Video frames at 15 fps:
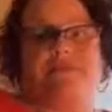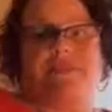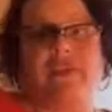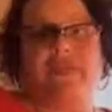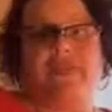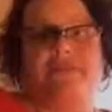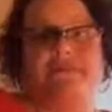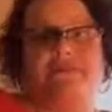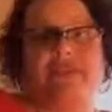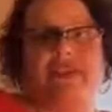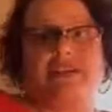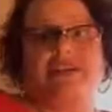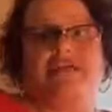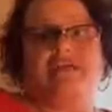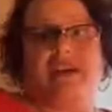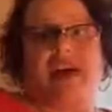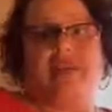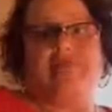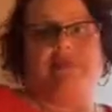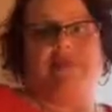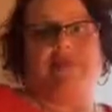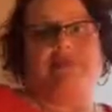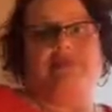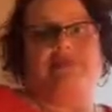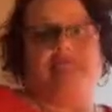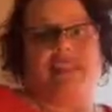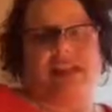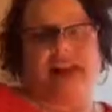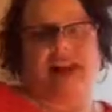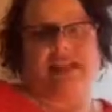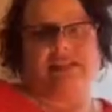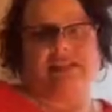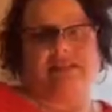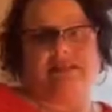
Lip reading: in the first 5 minutes of class?